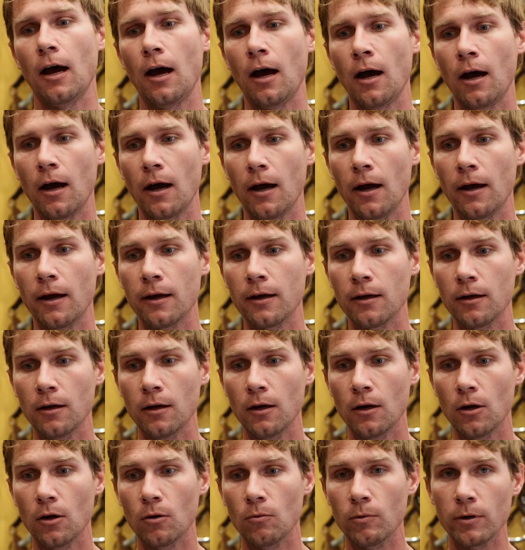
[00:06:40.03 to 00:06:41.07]
I
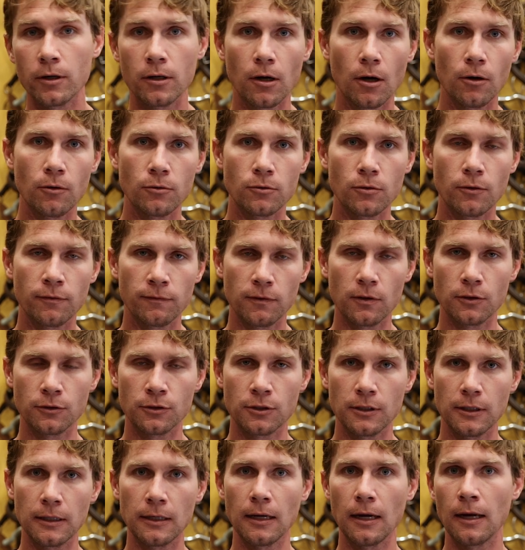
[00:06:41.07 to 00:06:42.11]
would go to a full
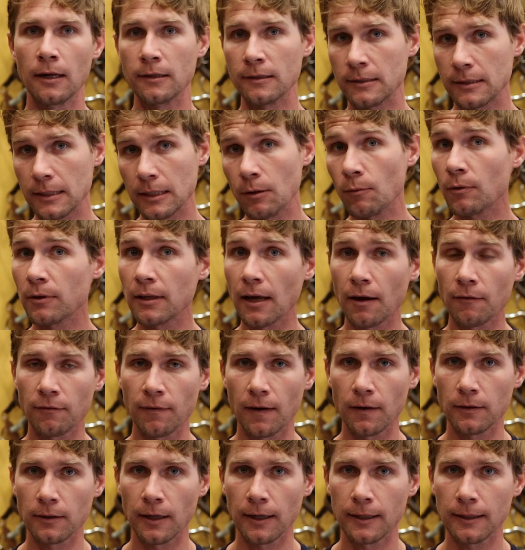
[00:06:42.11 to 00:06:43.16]
cheek and see what that
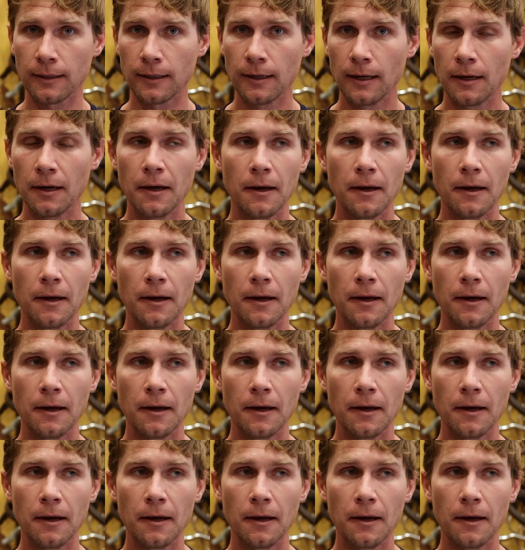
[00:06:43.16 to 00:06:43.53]
felt like.